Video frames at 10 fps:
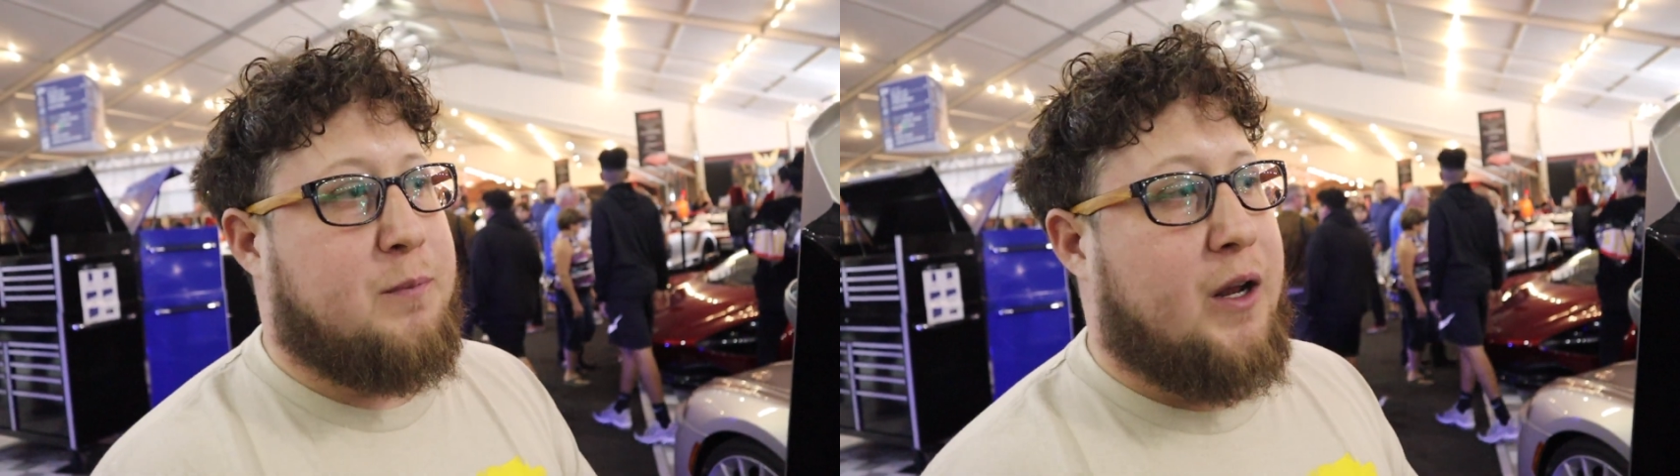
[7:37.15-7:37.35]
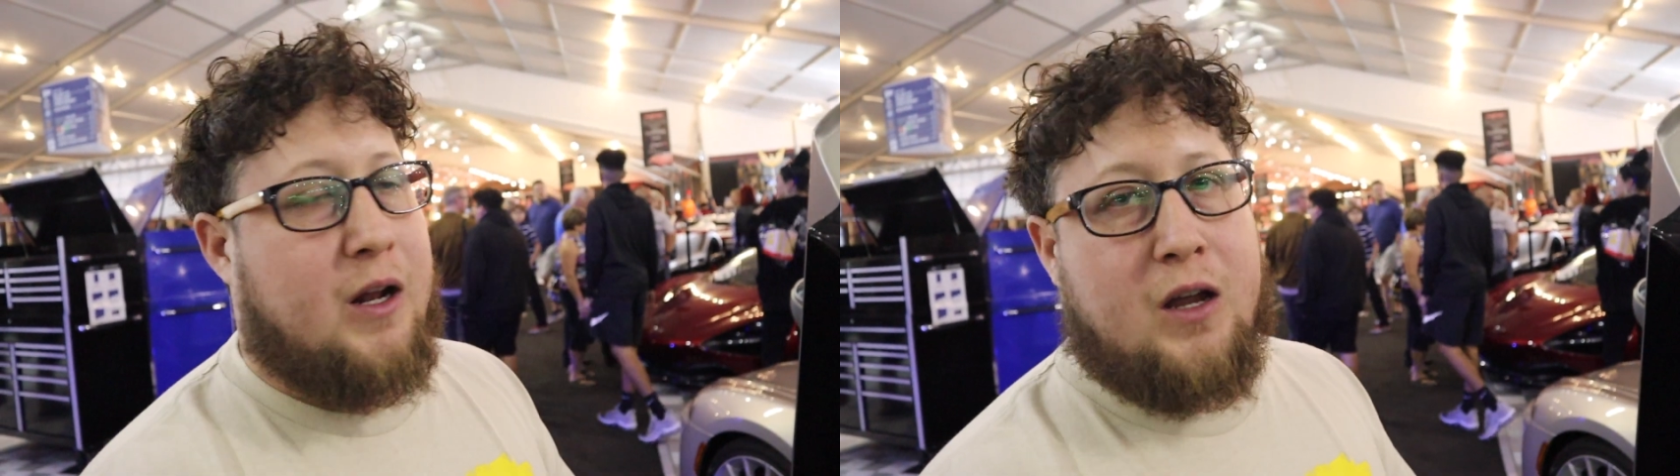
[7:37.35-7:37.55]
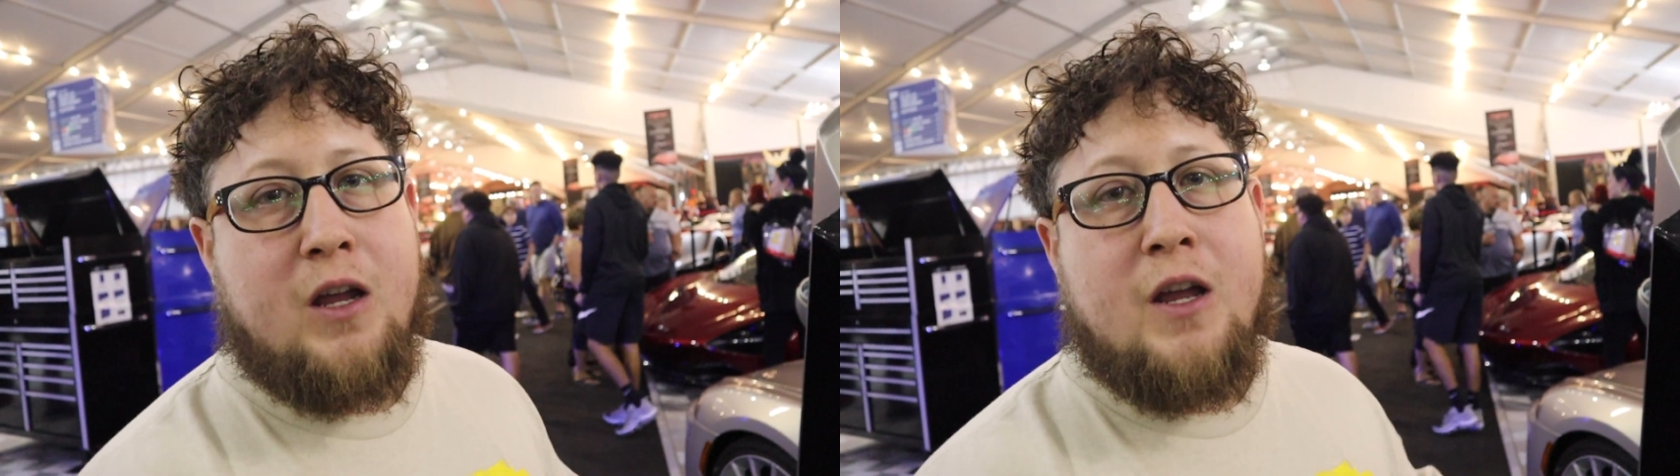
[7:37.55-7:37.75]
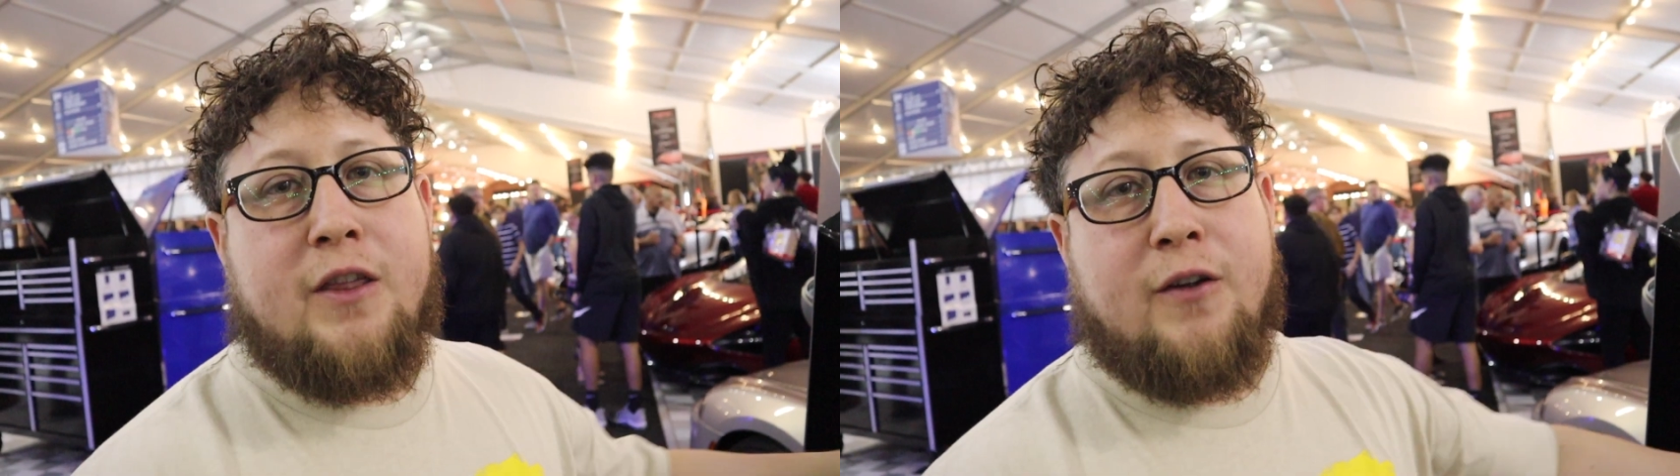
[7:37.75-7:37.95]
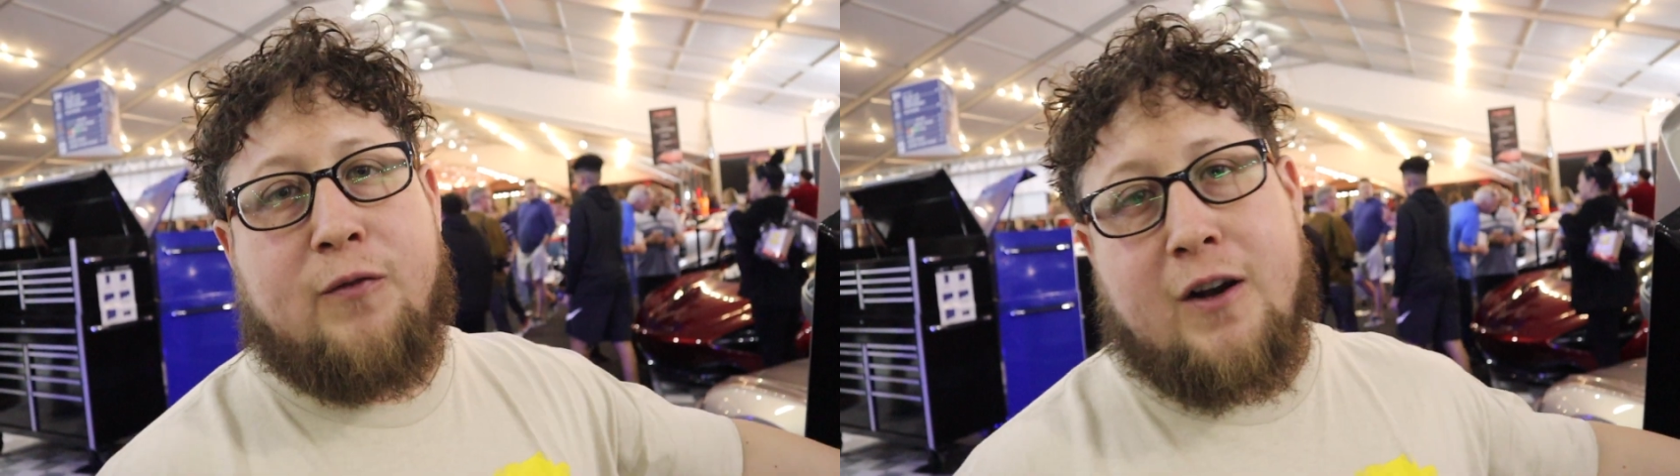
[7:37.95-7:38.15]
But
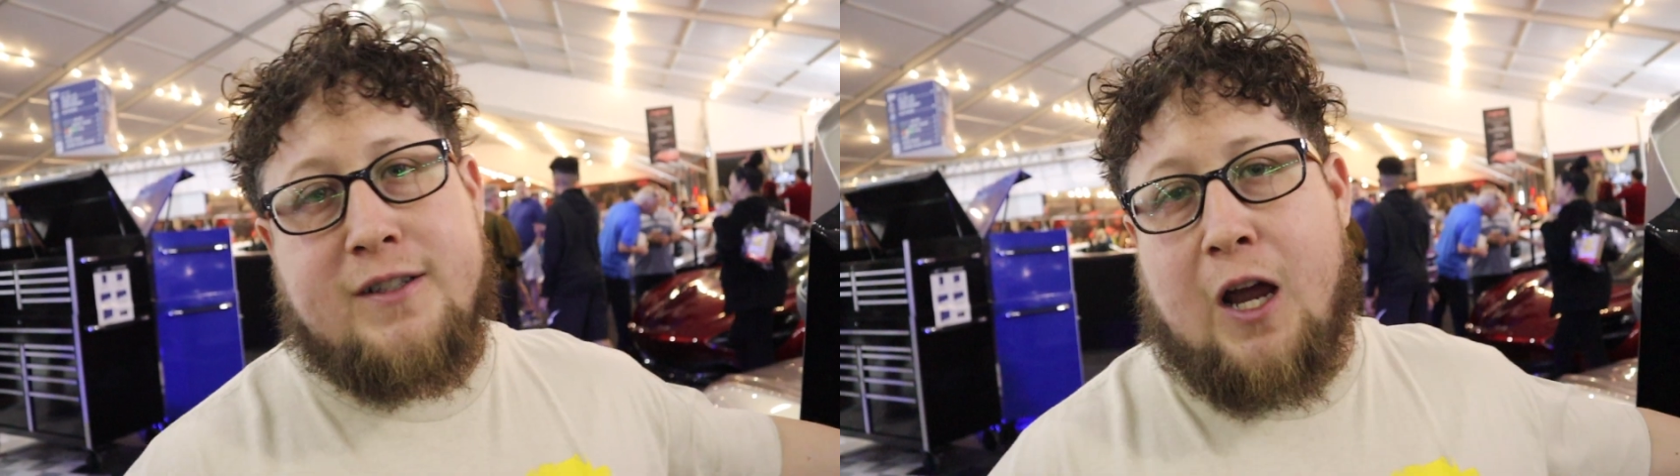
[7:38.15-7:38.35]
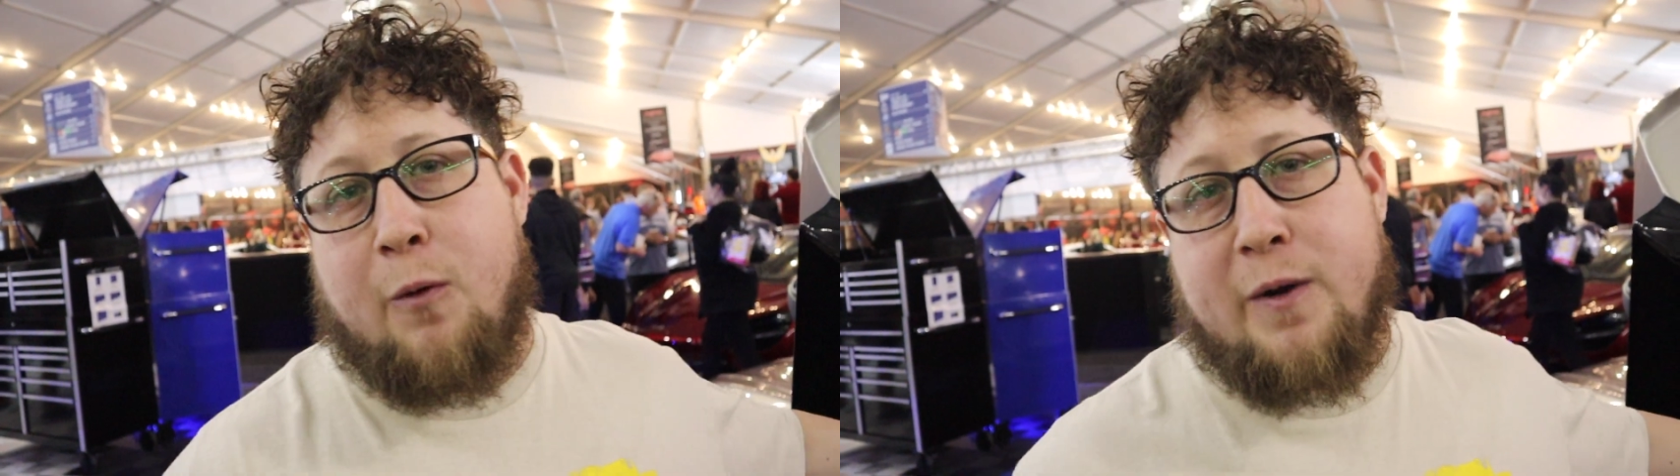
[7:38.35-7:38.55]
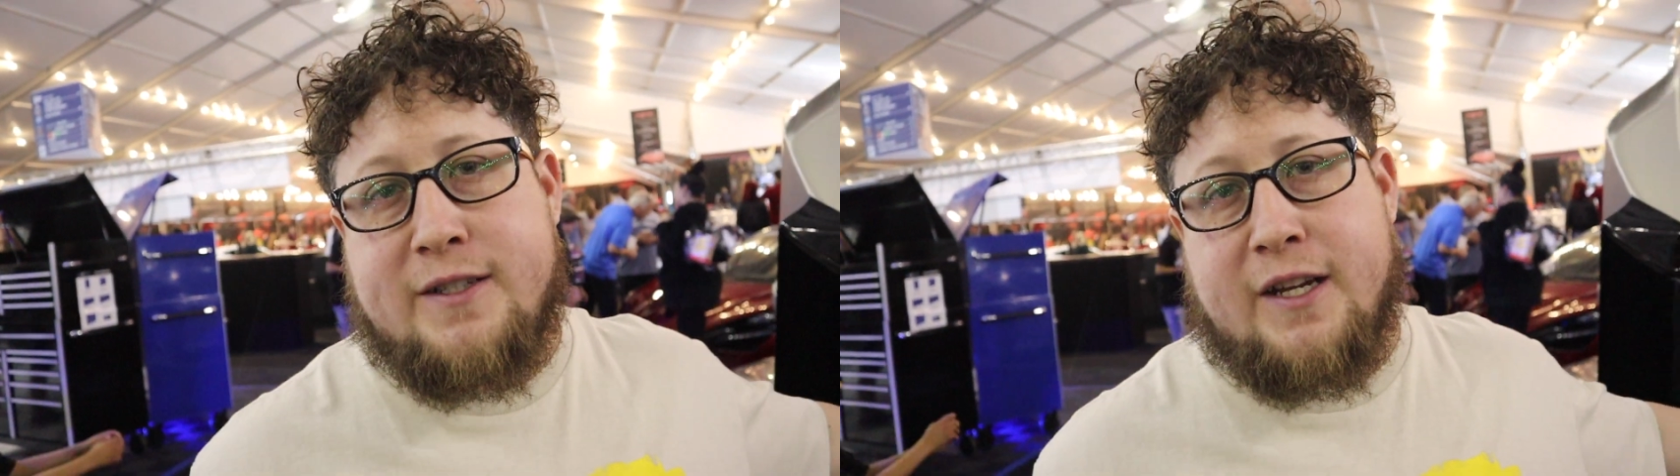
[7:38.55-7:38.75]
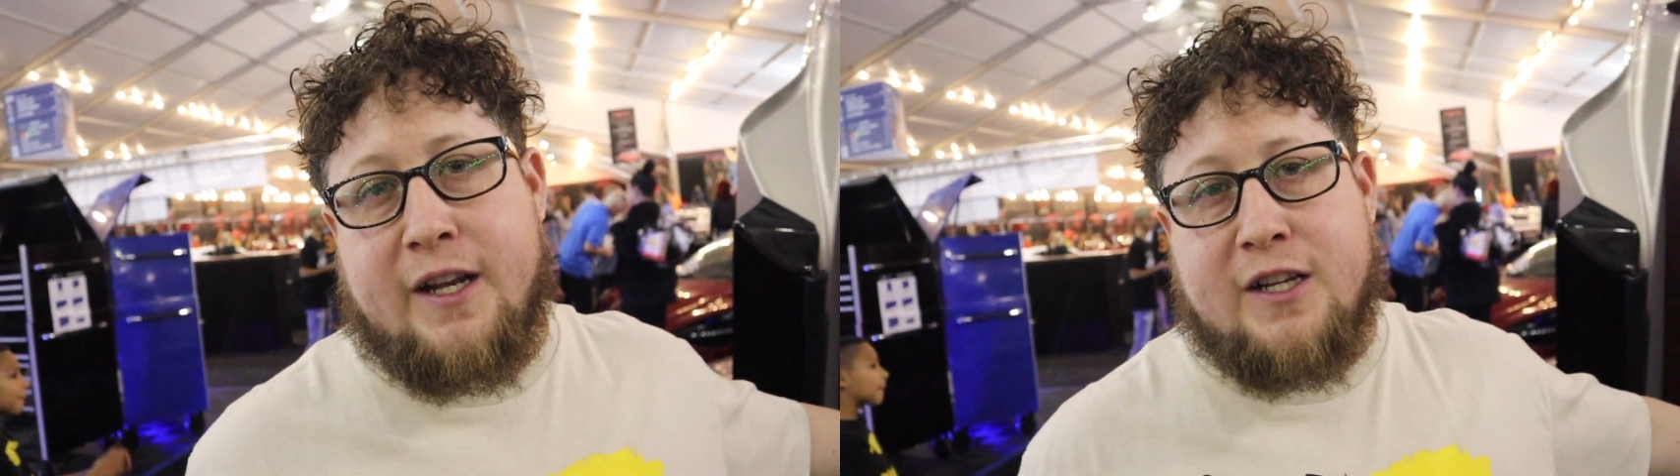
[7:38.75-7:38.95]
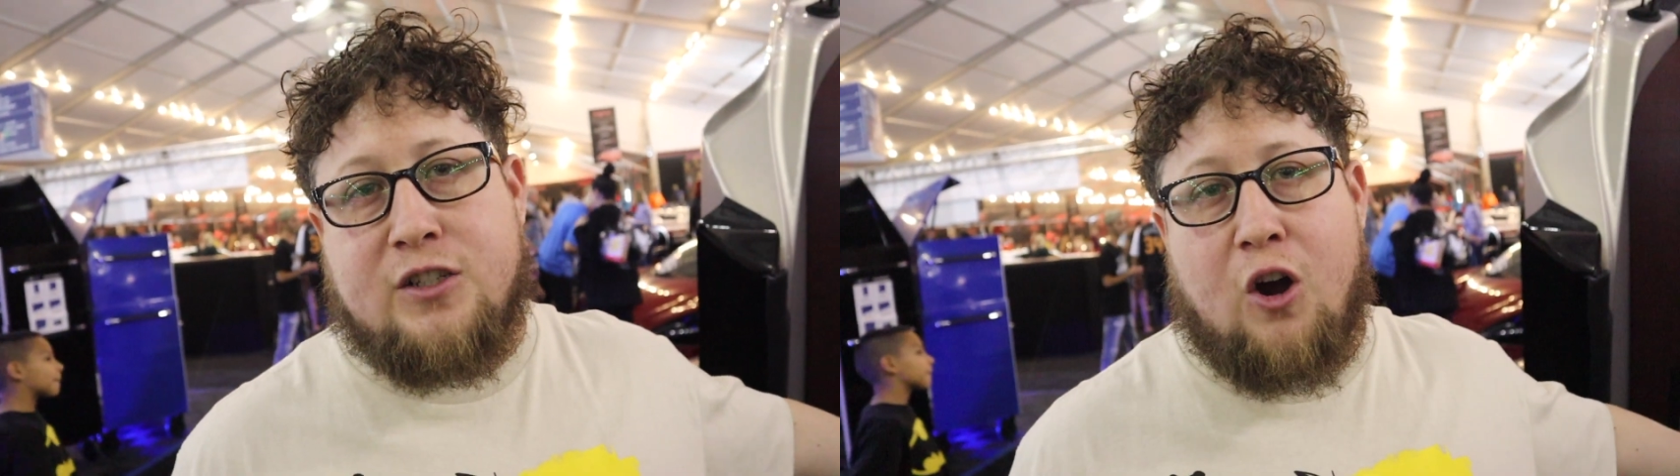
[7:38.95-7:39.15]
the first time we seen
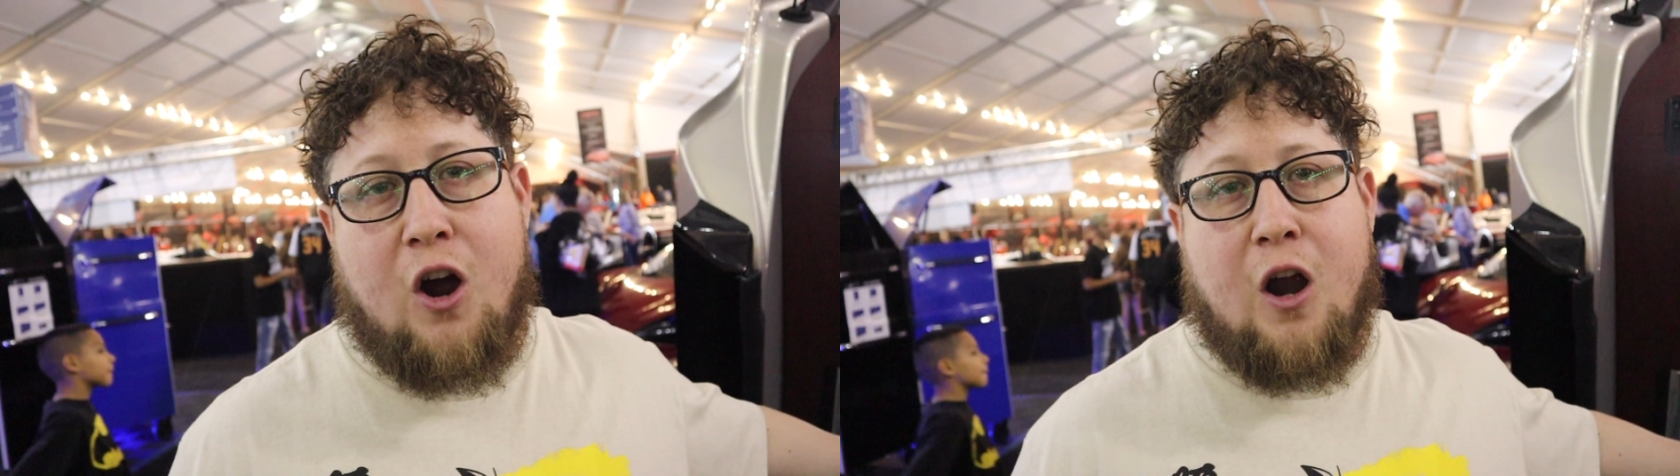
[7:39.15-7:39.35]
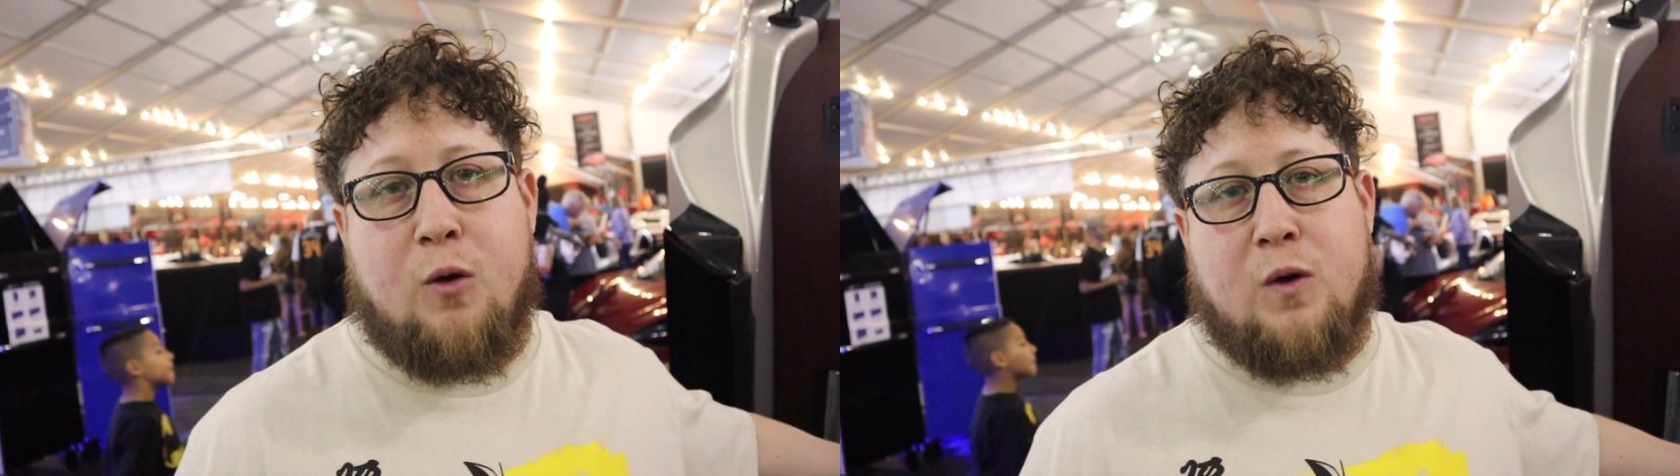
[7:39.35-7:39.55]
this car